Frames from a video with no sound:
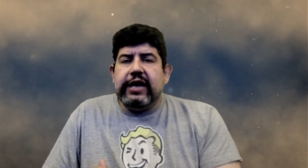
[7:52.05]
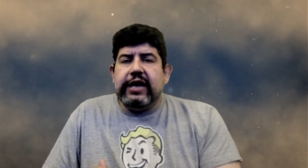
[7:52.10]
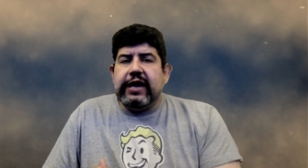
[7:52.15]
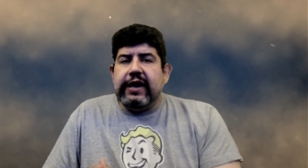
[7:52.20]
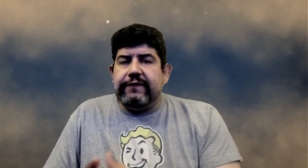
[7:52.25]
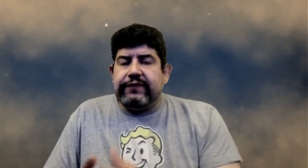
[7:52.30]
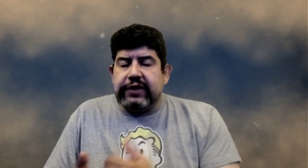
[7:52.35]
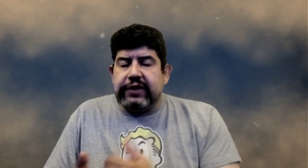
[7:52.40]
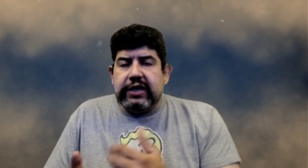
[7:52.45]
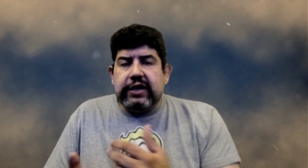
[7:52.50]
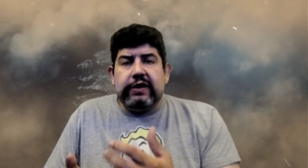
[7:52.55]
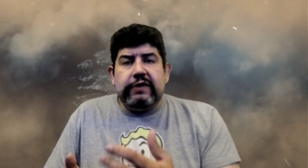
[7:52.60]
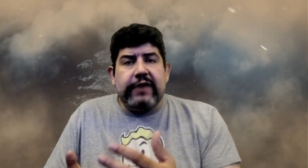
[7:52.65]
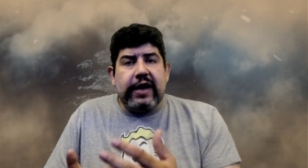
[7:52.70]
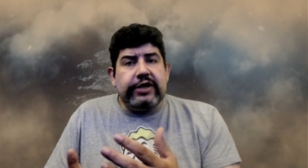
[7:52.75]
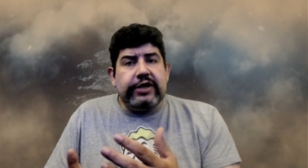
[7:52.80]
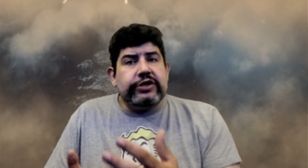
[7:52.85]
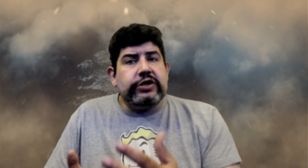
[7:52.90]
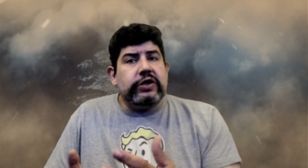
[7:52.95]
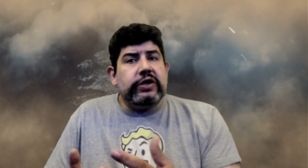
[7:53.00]
If the
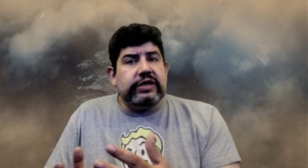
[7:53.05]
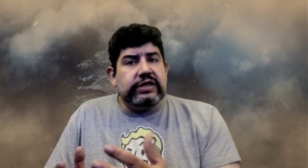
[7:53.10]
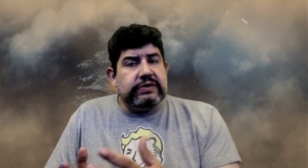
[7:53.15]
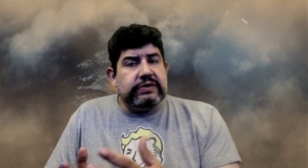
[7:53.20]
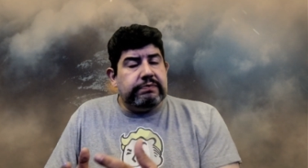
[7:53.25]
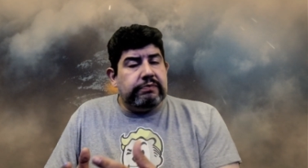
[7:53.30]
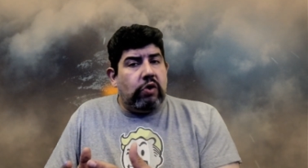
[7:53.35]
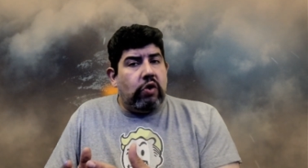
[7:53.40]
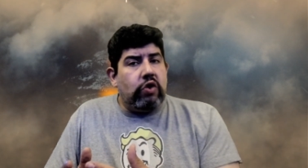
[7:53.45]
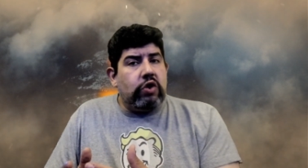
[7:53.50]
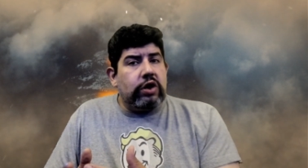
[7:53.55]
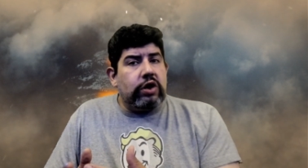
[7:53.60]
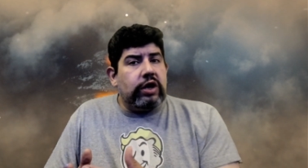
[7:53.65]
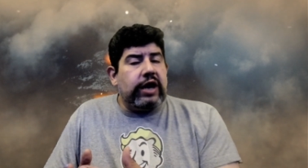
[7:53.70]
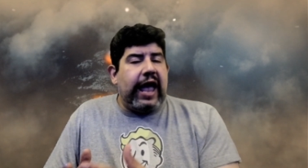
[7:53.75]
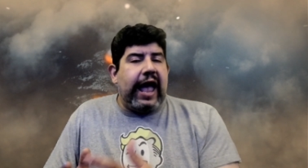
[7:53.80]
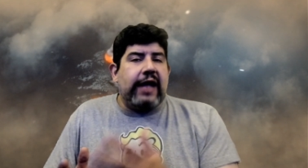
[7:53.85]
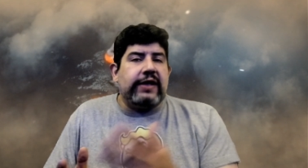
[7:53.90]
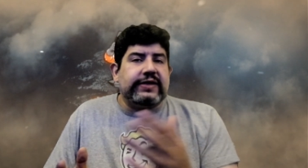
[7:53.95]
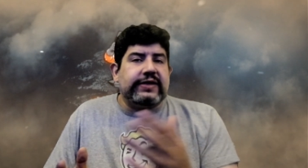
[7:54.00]
adventure is
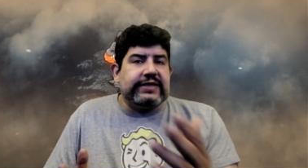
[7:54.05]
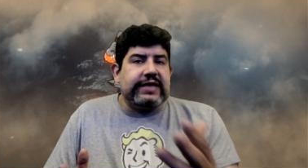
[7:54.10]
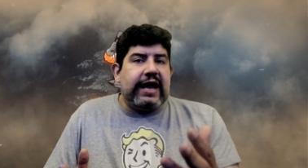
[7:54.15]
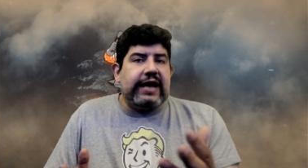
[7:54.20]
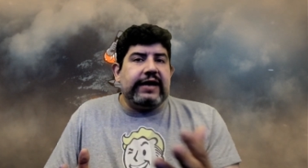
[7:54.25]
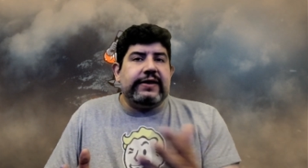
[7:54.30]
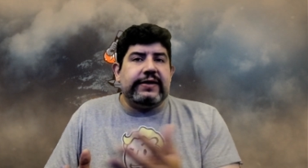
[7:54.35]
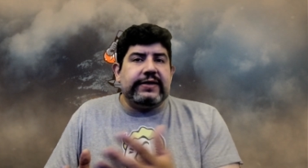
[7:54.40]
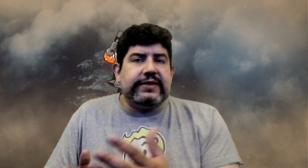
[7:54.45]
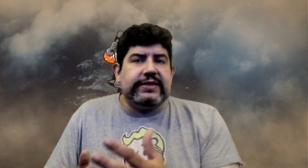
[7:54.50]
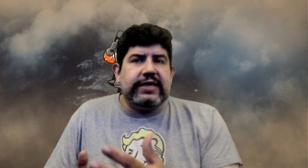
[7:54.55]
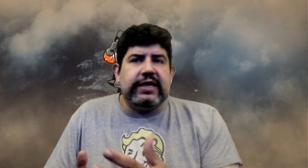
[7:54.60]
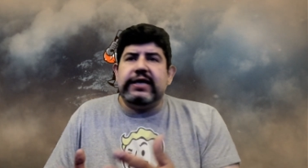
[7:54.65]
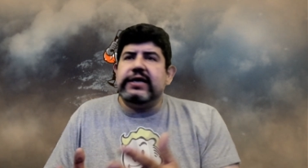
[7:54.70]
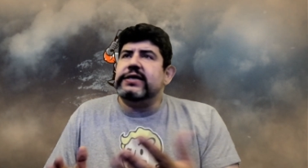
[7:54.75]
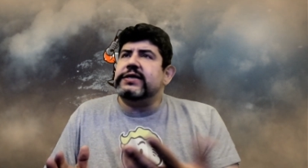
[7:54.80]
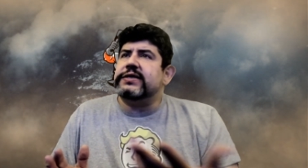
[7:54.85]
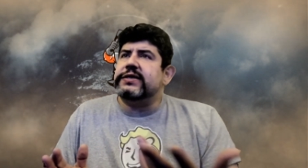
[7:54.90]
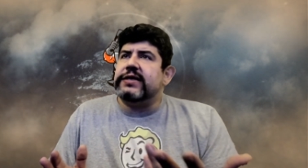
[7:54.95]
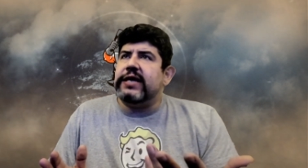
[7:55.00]
more outside of the
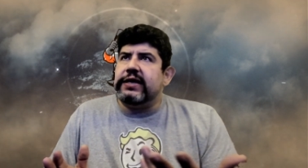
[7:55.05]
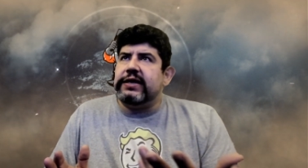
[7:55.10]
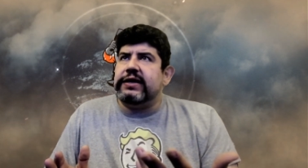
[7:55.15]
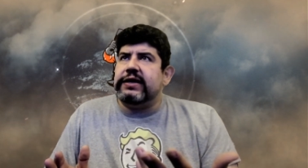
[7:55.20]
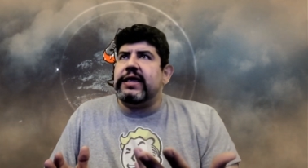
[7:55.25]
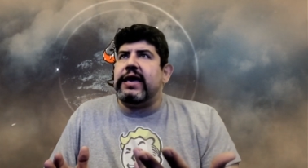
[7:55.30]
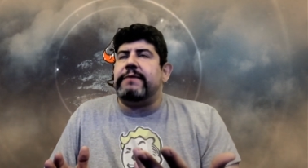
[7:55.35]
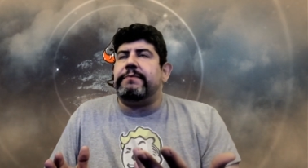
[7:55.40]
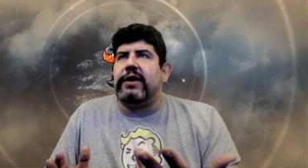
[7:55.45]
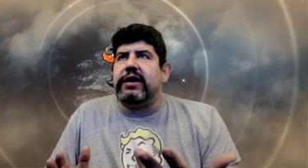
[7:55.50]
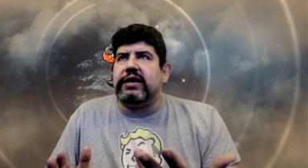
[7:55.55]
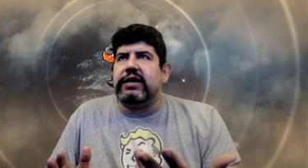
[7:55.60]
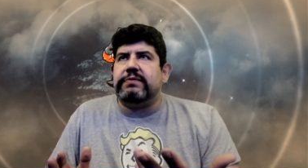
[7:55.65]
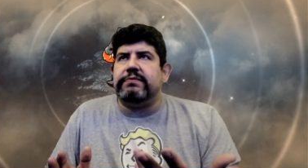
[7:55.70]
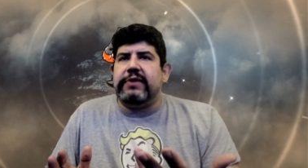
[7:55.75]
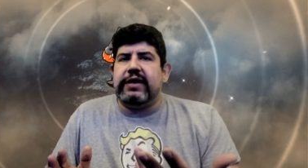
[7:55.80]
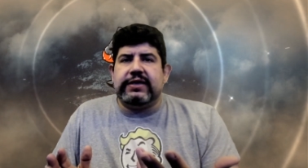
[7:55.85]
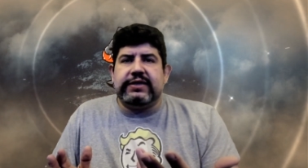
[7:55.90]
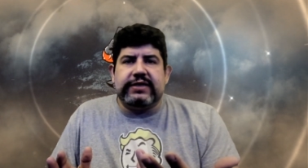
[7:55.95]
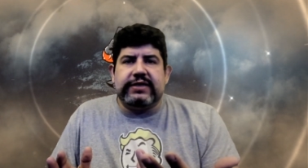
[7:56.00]
cities, then that might
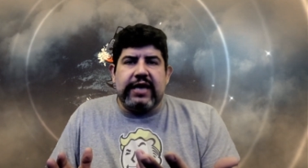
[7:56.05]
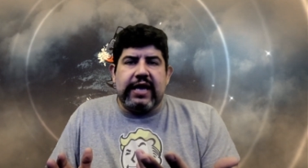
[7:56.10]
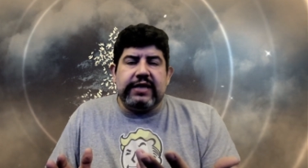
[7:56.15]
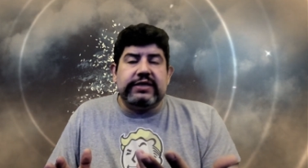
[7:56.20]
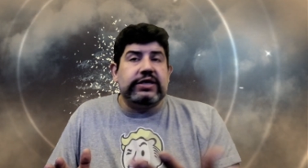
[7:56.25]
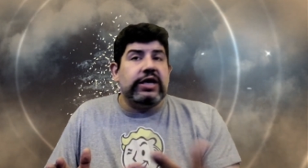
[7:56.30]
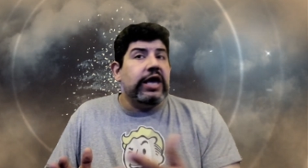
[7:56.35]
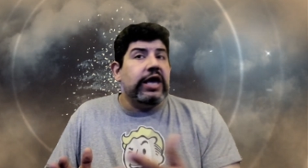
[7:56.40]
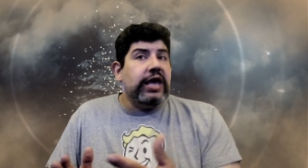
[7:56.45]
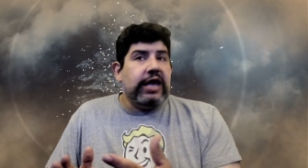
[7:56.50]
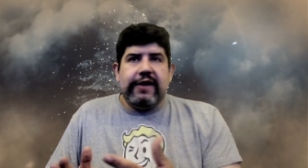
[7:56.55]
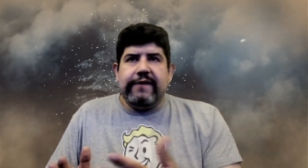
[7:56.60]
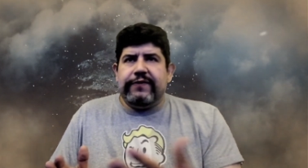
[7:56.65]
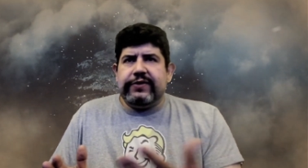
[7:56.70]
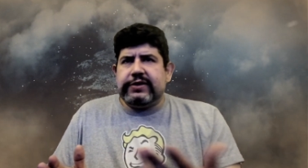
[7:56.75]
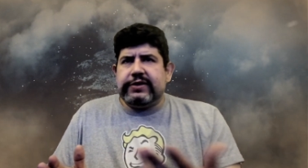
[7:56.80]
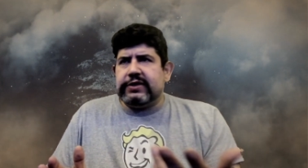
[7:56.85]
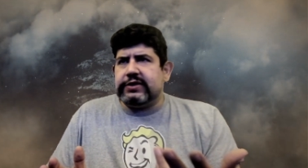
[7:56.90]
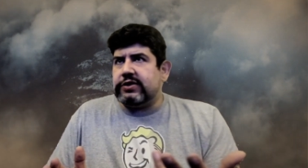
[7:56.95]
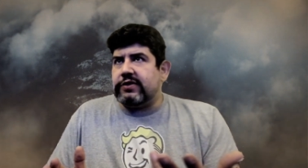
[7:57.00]
make sense. If
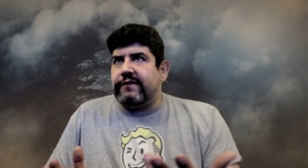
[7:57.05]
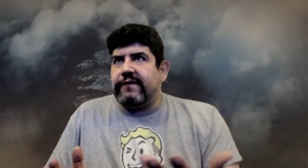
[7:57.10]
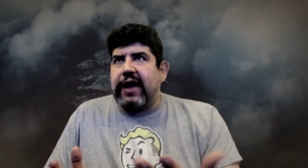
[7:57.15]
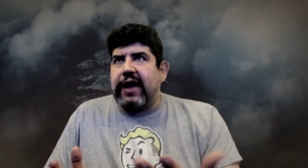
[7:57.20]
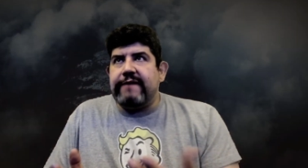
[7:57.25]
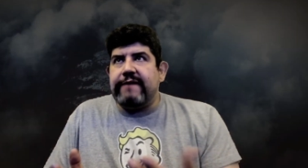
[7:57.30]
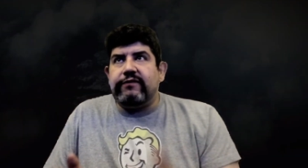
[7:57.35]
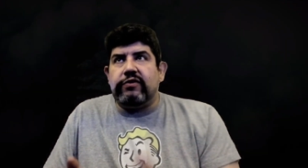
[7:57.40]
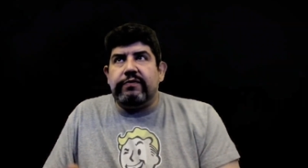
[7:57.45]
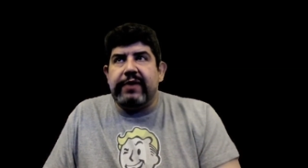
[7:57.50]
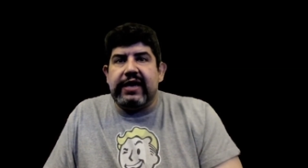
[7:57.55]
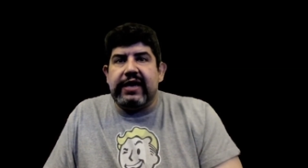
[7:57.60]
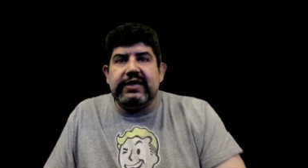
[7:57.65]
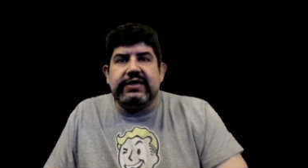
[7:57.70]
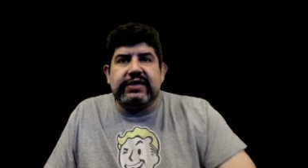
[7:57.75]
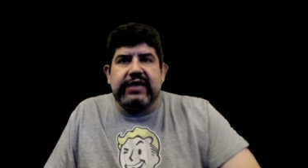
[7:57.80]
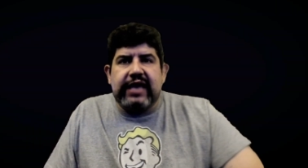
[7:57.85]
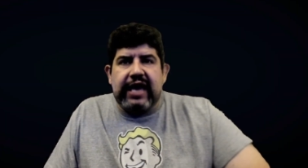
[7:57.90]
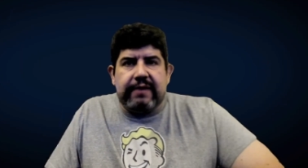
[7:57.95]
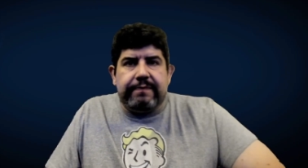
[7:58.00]
it's a
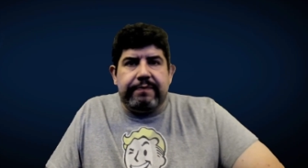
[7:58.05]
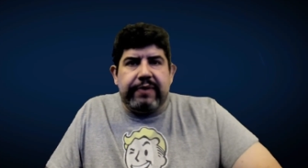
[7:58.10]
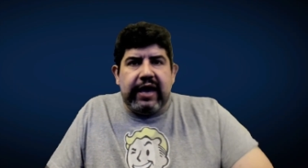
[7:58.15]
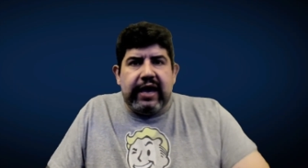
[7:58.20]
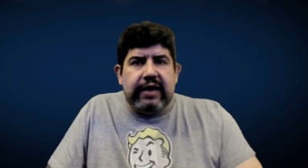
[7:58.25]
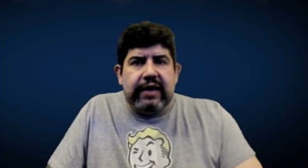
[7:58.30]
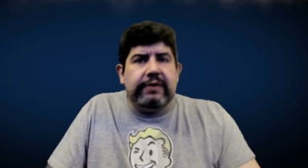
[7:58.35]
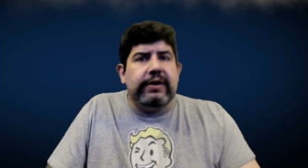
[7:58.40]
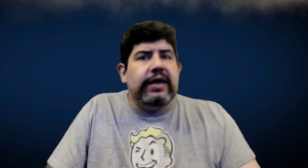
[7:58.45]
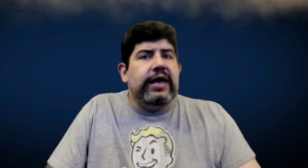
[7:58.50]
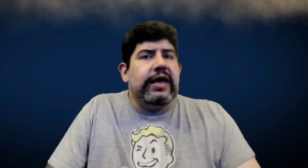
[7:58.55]
survival-based campaign,